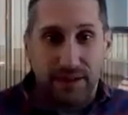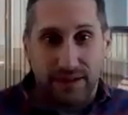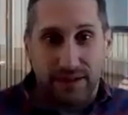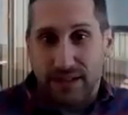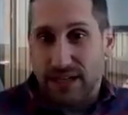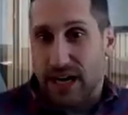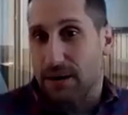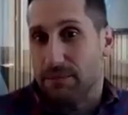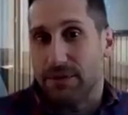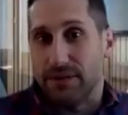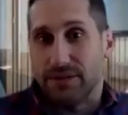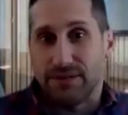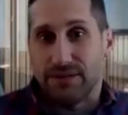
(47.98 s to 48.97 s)
media and
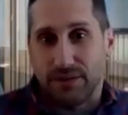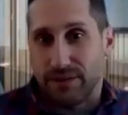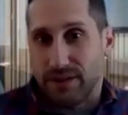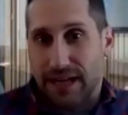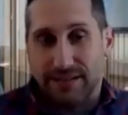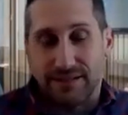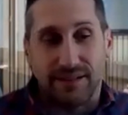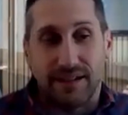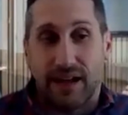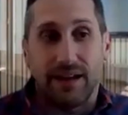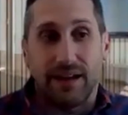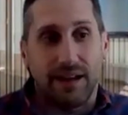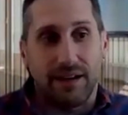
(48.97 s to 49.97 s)
e-commerce over the last
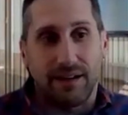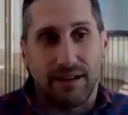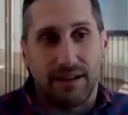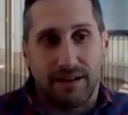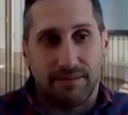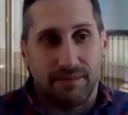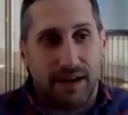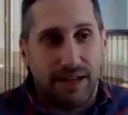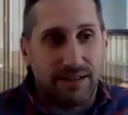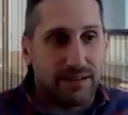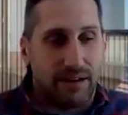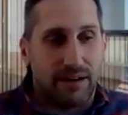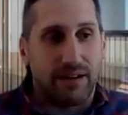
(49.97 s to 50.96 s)
decade. I
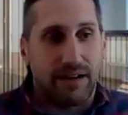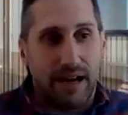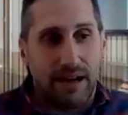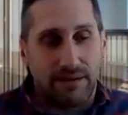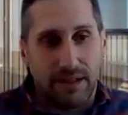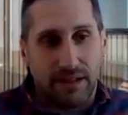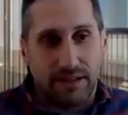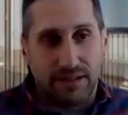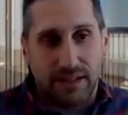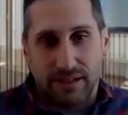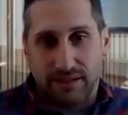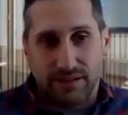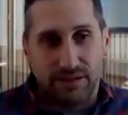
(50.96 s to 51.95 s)
started out in
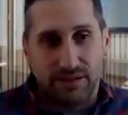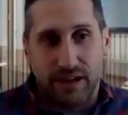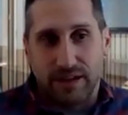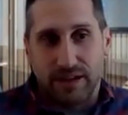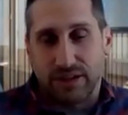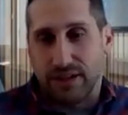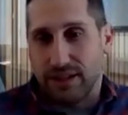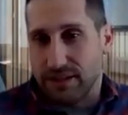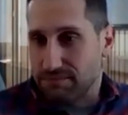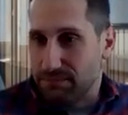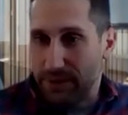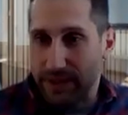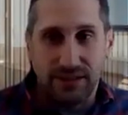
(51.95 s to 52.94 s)
sales and strategy
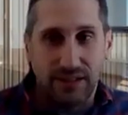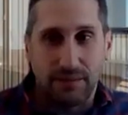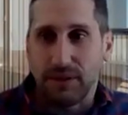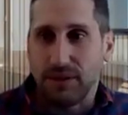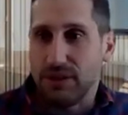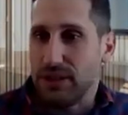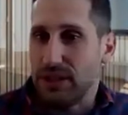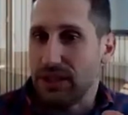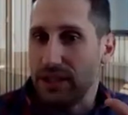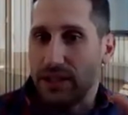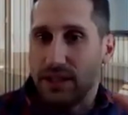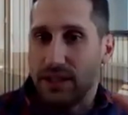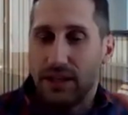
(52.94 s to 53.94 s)
at big
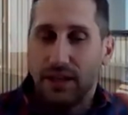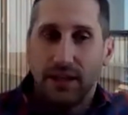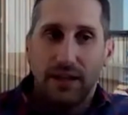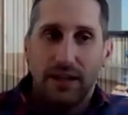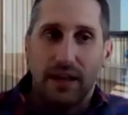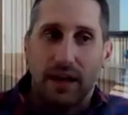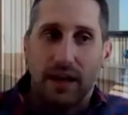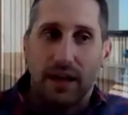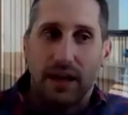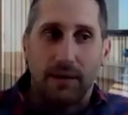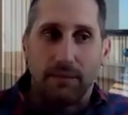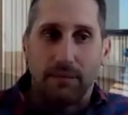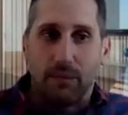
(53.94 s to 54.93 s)
CPG,
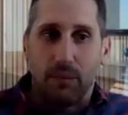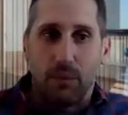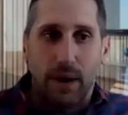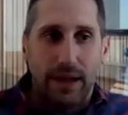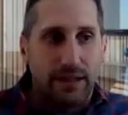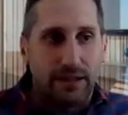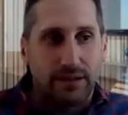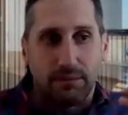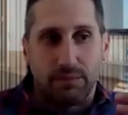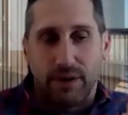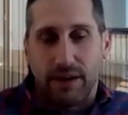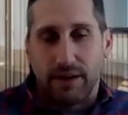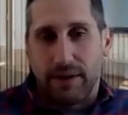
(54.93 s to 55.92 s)
went into
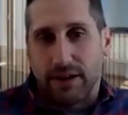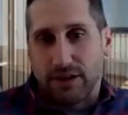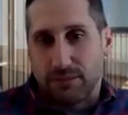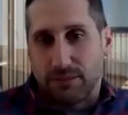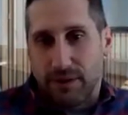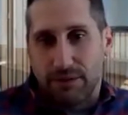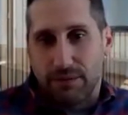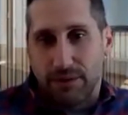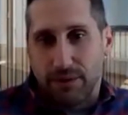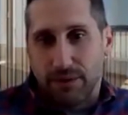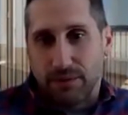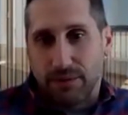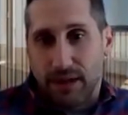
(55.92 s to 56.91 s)
brand management
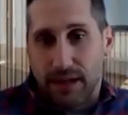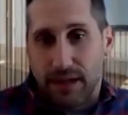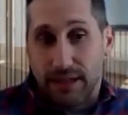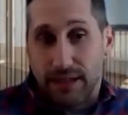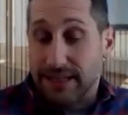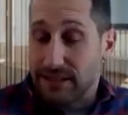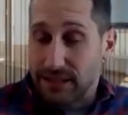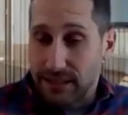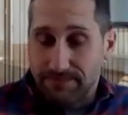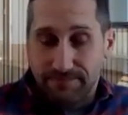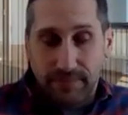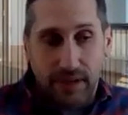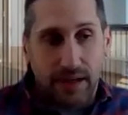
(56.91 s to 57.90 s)
through
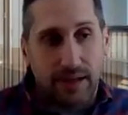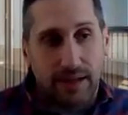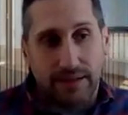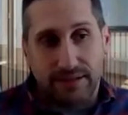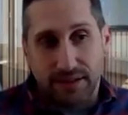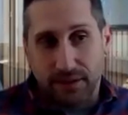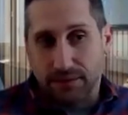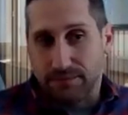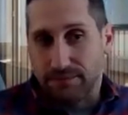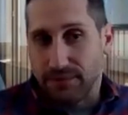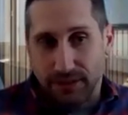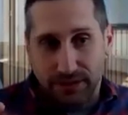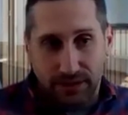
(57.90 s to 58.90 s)
Nestle.
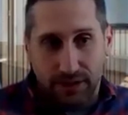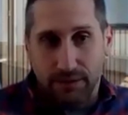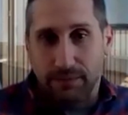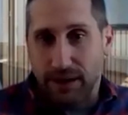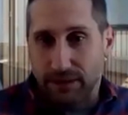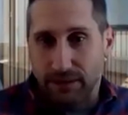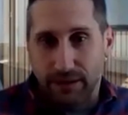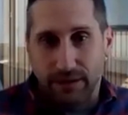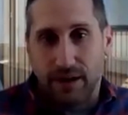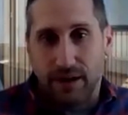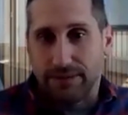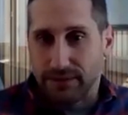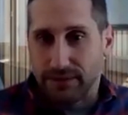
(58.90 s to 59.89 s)
Started my career
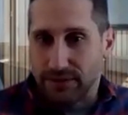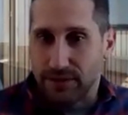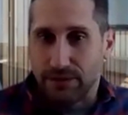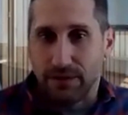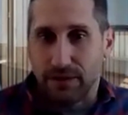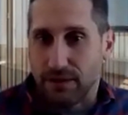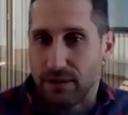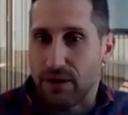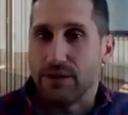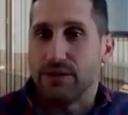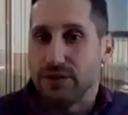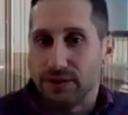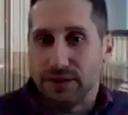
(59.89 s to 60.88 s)
off in sort of the
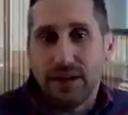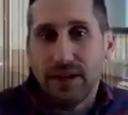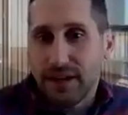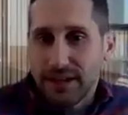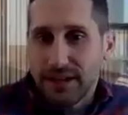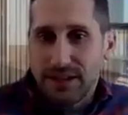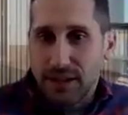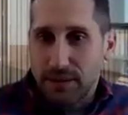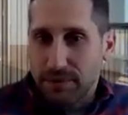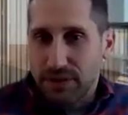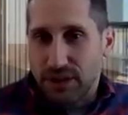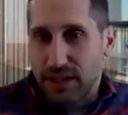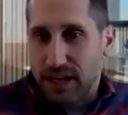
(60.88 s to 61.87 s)
larger
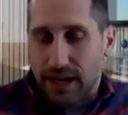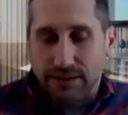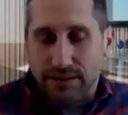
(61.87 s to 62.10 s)
CPG